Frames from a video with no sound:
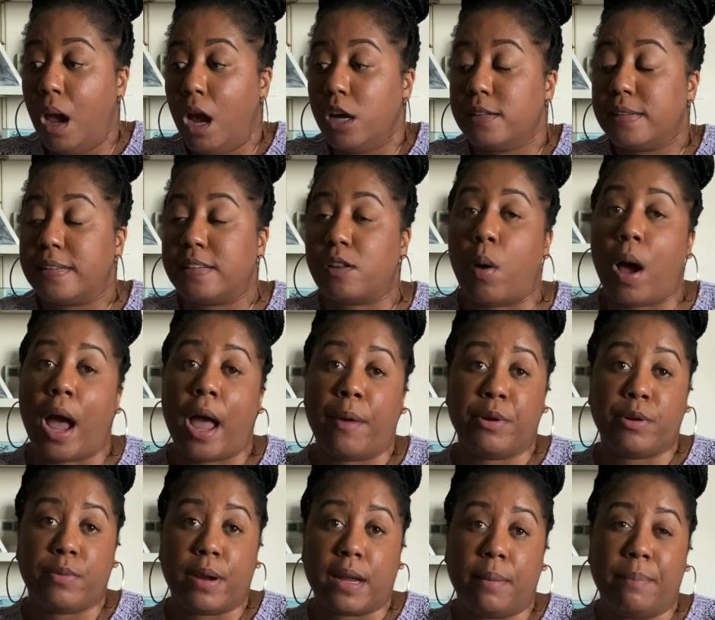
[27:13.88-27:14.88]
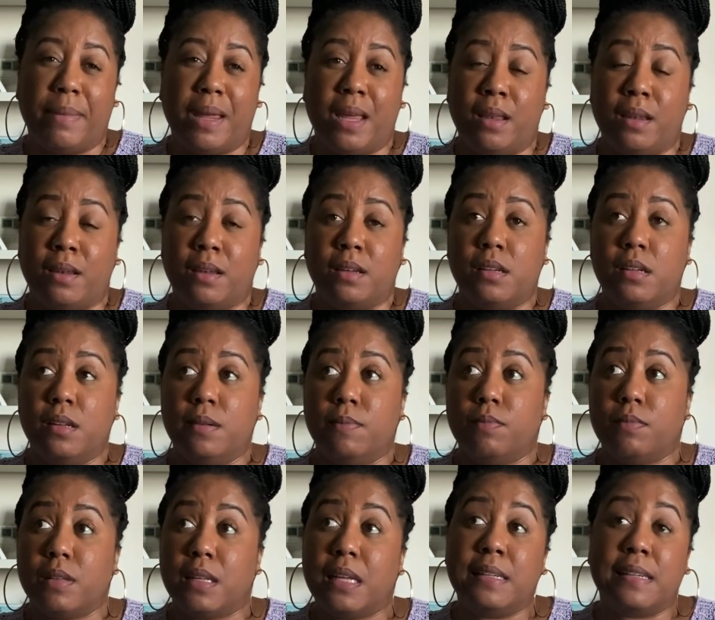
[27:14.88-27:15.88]
So I would recommend
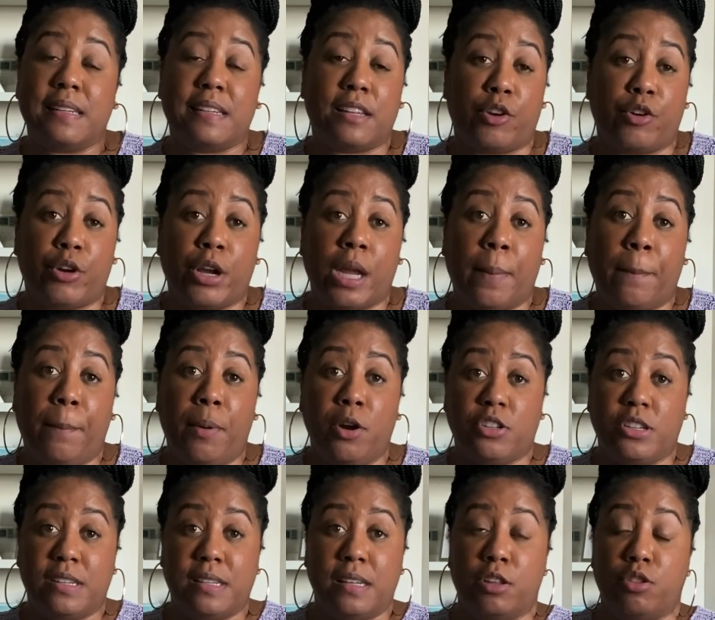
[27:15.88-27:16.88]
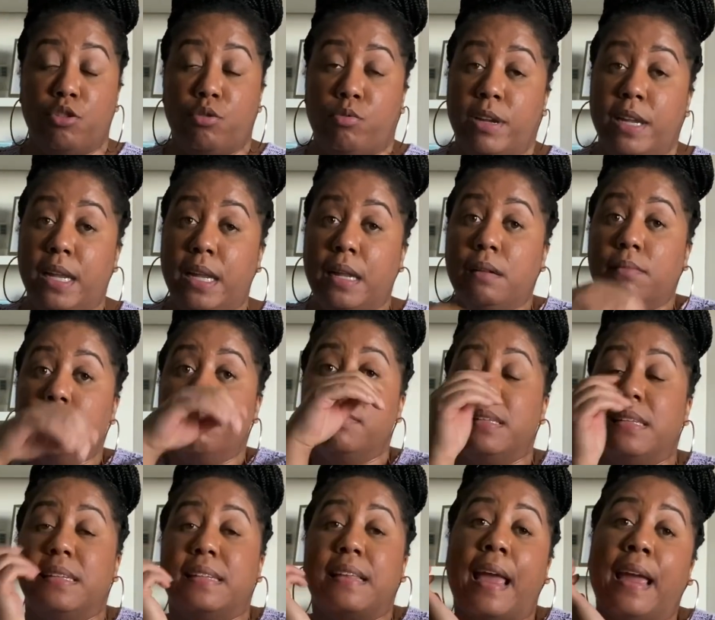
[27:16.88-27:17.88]
considering purchasing 3
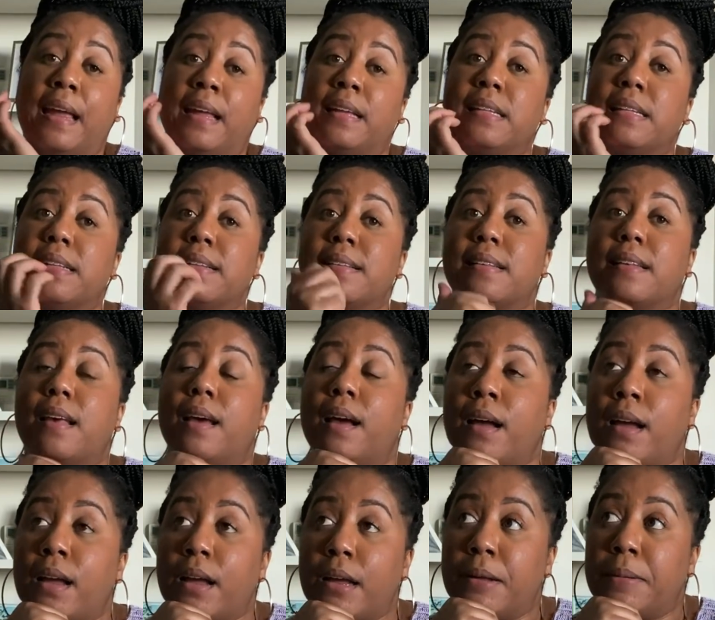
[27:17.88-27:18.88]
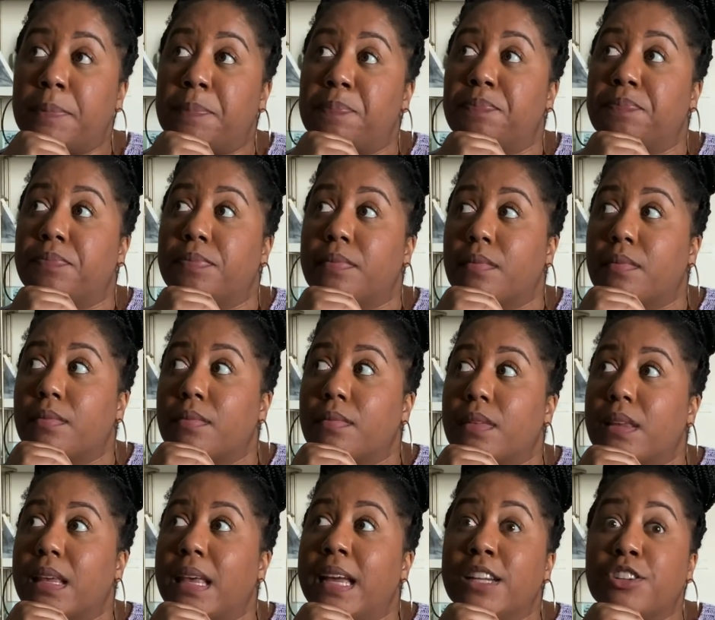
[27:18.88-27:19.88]
skeins.
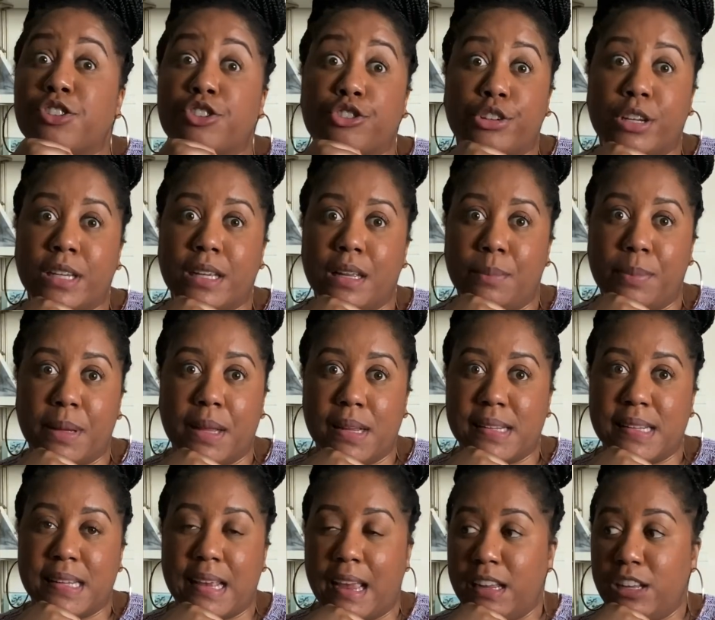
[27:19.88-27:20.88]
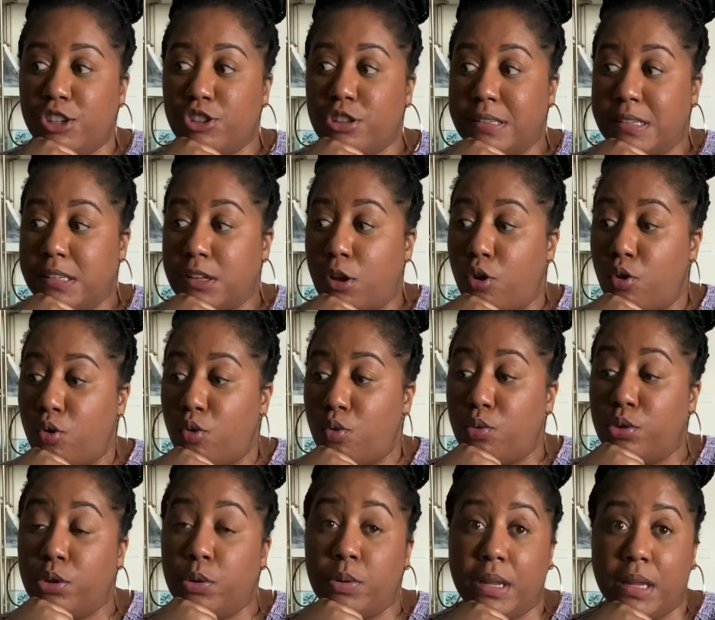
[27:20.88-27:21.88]
It's tricky because gauge is so
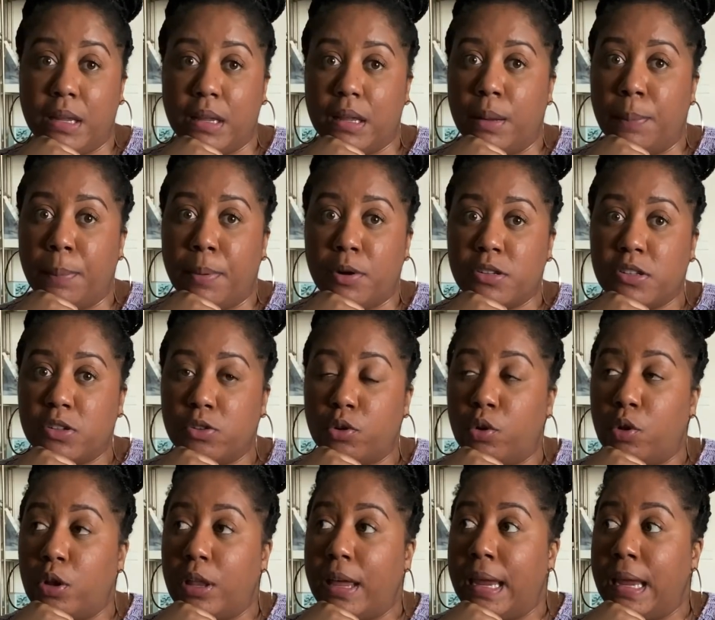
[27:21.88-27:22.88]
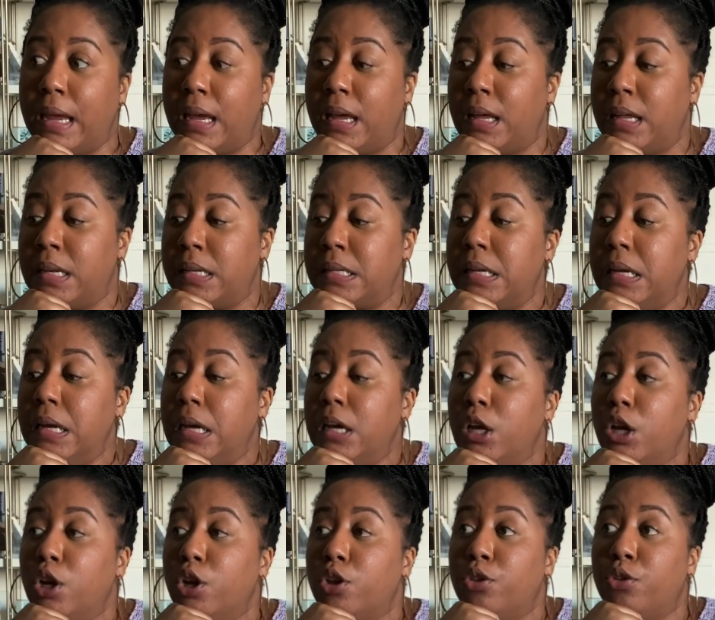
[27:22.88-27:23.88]
unique and personal, and
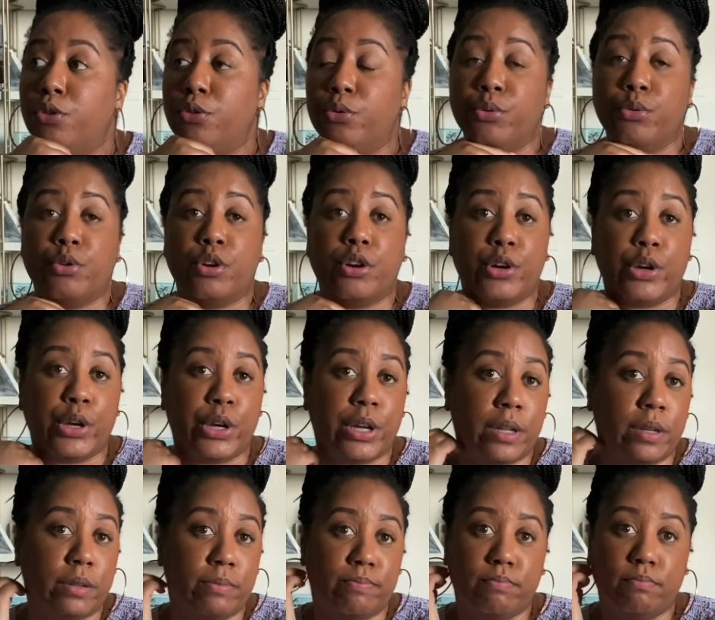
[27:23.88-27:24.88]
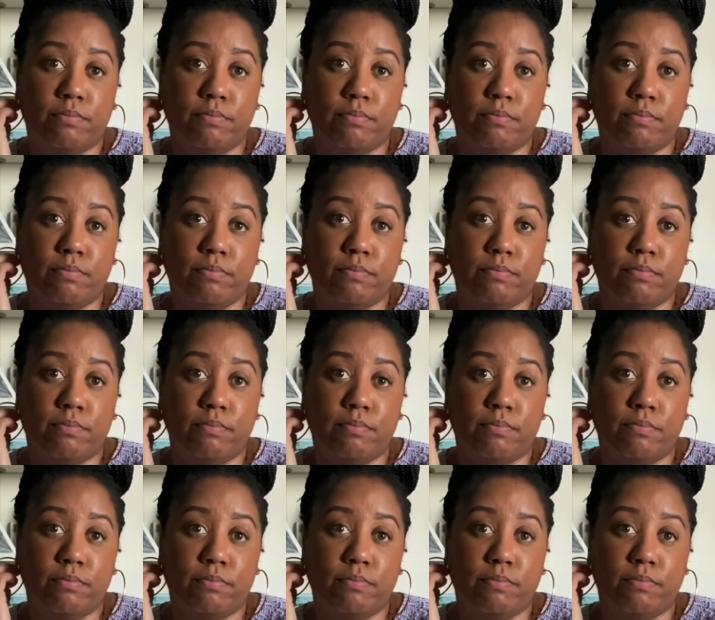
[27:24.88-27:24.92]
you could